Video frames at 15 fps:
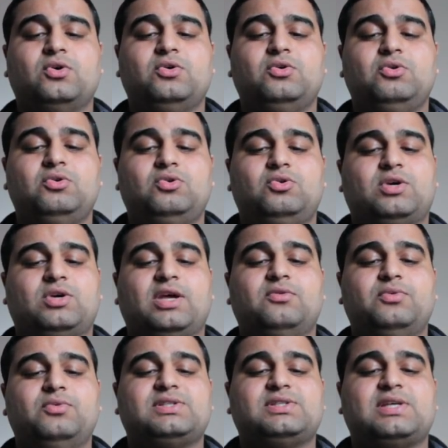you can
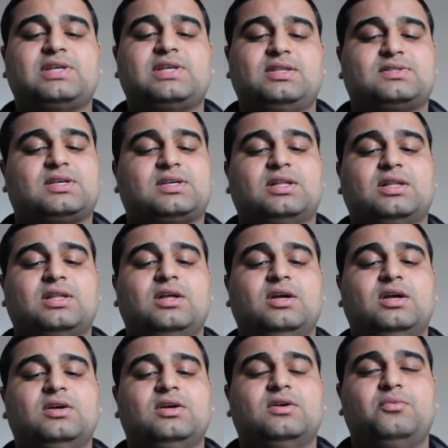reset this skill
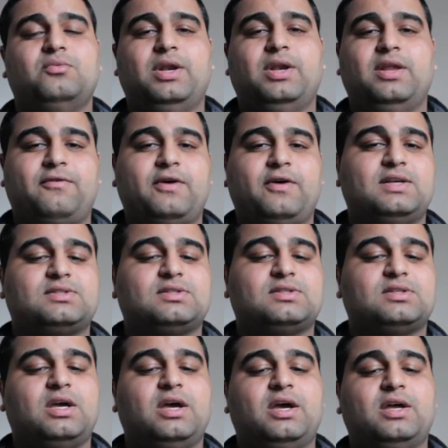really fast
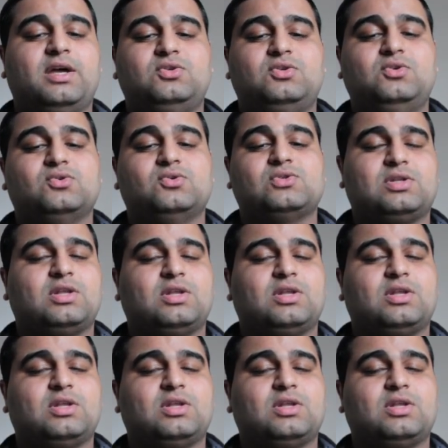and use it.